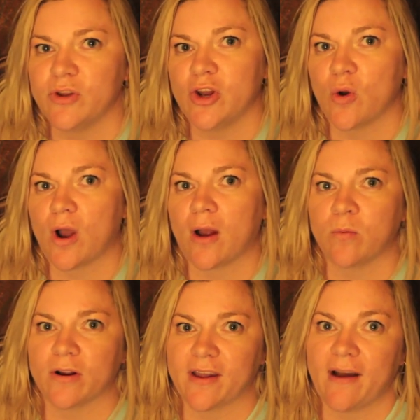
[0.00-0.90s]
You know, I
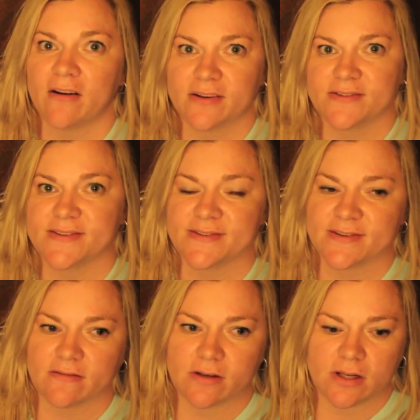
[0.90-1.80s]
work out
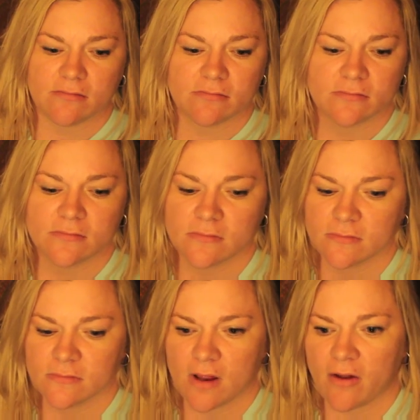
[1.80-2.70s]
consistently
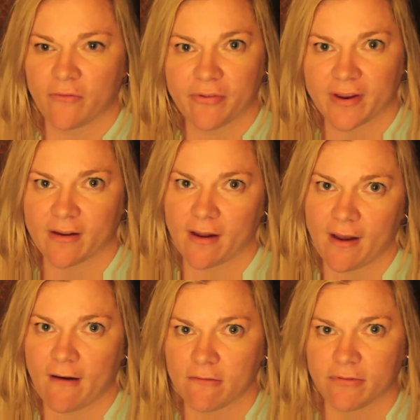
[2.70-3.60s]
I don't think I
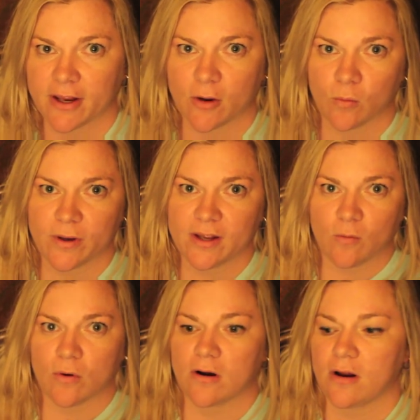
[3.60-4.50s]
have like a
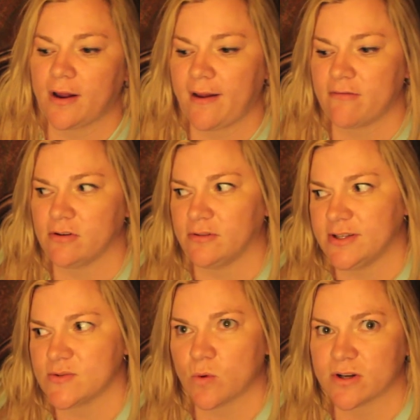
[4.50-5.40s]
week where I haven't at
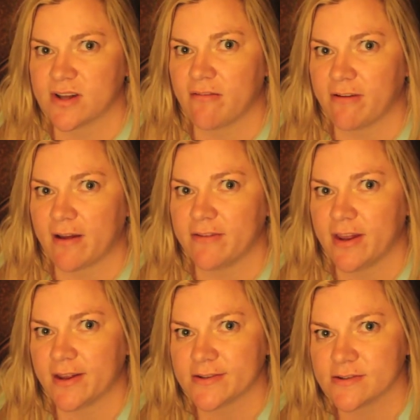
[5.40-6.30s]
least worked out 5
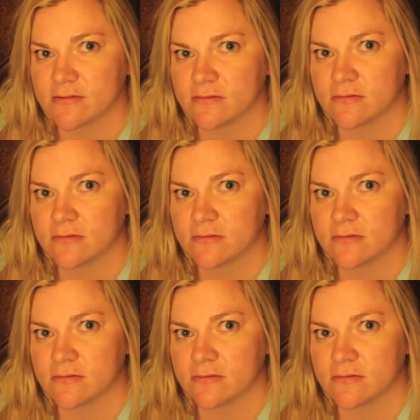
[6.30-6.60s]
days,